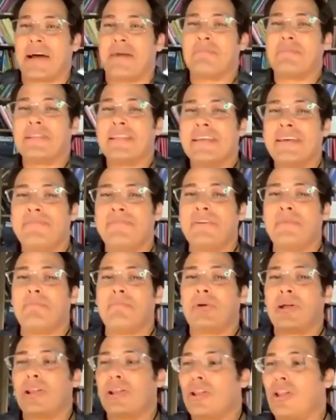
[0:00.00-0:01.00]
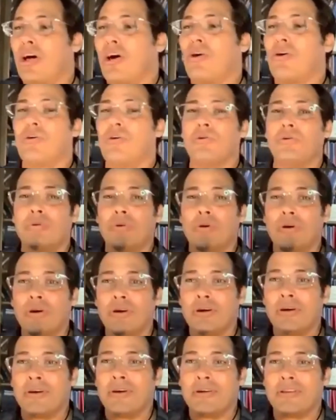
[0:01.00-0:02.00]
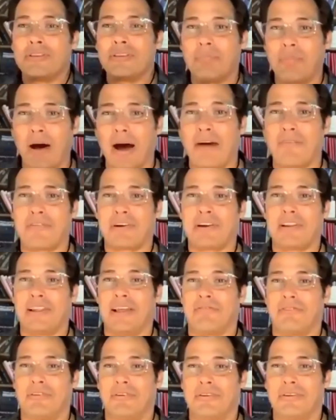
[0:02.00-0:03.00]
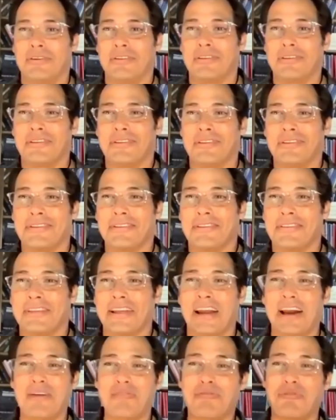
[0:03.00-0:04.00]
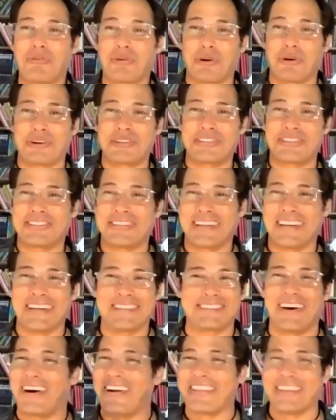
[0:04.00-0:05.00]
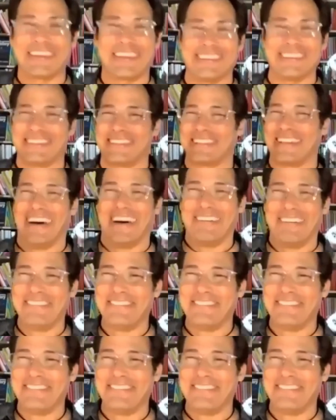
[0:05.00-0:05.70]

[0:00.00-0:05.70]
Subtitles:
I'm living below the poverty level. The Air Force gets all the good stuff.